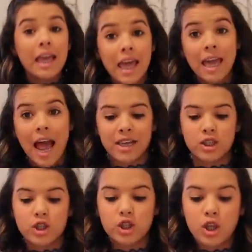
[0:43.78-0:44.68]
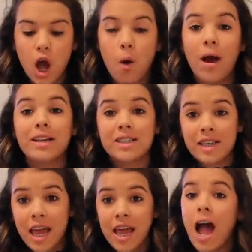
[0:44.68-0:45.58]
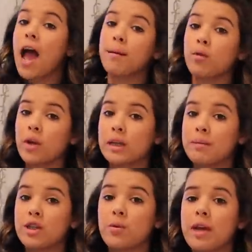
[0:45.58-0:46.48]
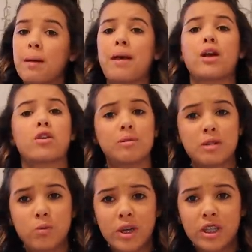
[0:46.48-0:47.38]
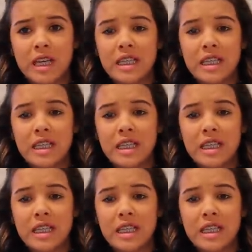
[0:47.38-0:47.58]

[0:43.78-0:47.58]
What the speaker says: Okay guys, so today I am going to be doing my Christmas wish